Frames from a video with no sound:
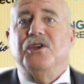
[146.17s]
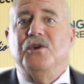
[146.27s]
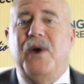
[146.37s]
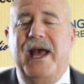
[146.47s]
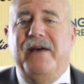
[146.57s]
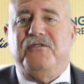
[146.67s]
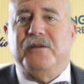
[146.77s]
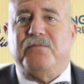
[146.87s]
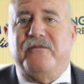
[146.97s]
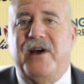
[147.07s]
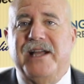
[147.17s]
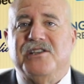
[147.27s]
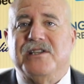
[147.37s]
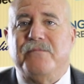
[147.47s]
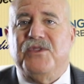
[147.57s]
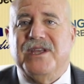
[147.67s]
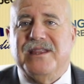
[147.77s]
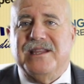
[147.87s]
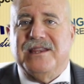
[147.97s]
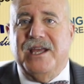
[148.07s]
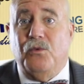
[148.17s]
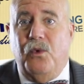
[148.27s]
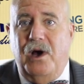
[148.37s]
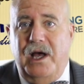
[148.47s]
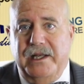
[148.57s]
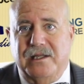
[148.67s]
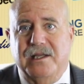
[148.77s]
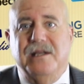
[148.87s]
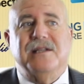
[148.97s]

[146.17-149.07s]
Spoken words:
You have to provide something that they want,